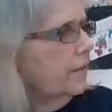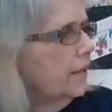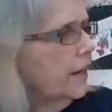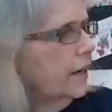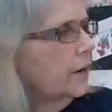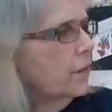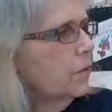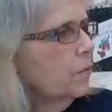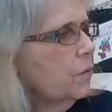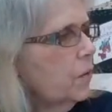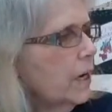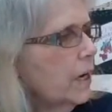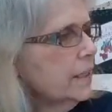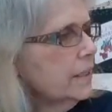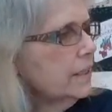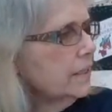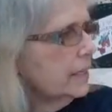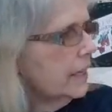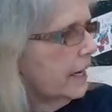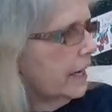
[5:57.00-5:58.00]
There
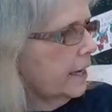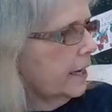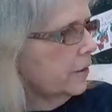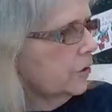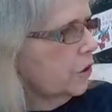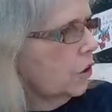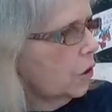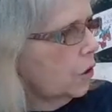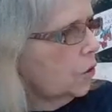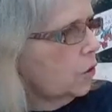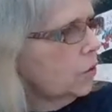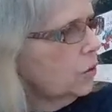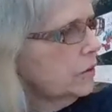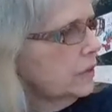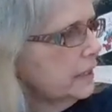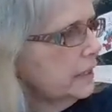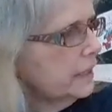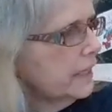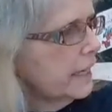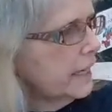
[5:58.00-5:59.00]
was an
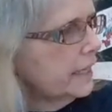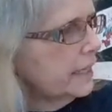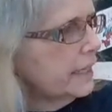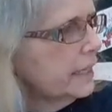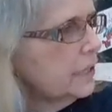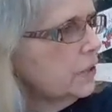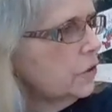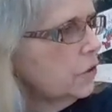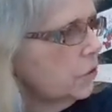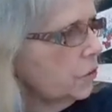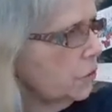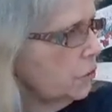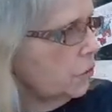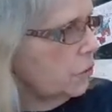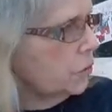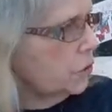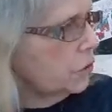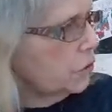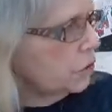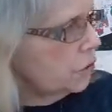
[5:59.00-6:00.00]
old lady
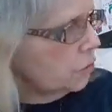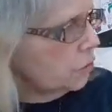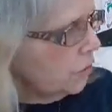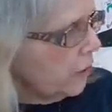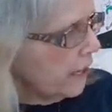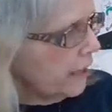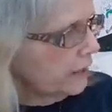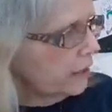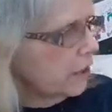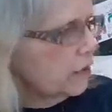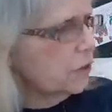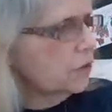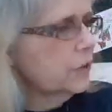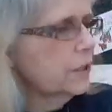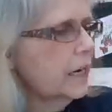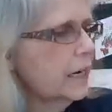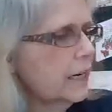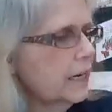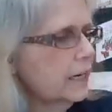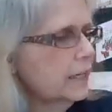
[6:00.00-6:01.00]
who
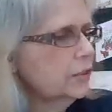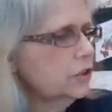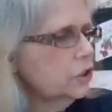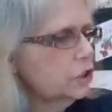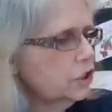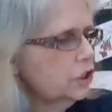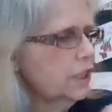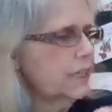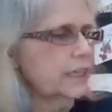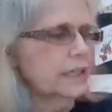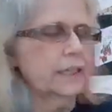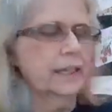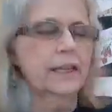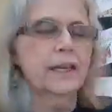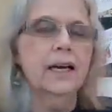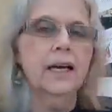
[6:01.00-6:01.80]
swallowed a chick.